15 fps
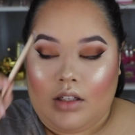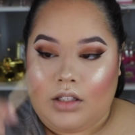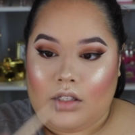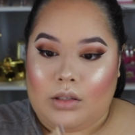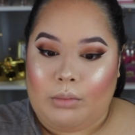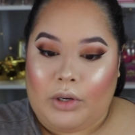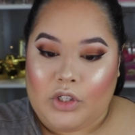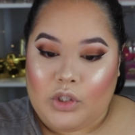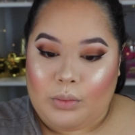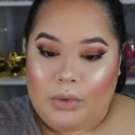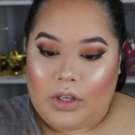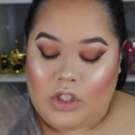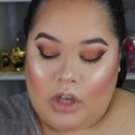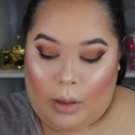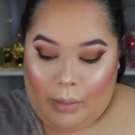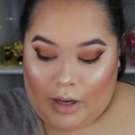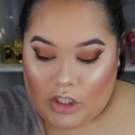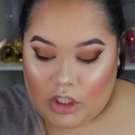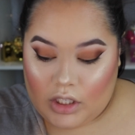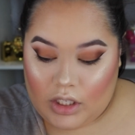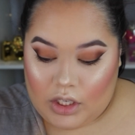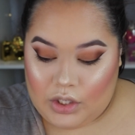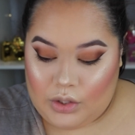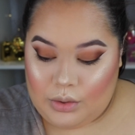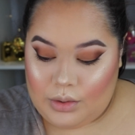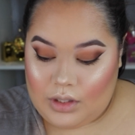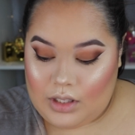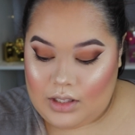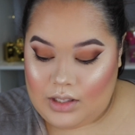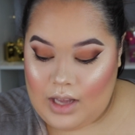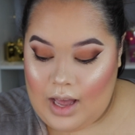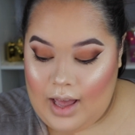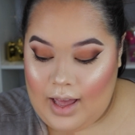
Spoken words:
Smudge Brush, I'm actually going to use this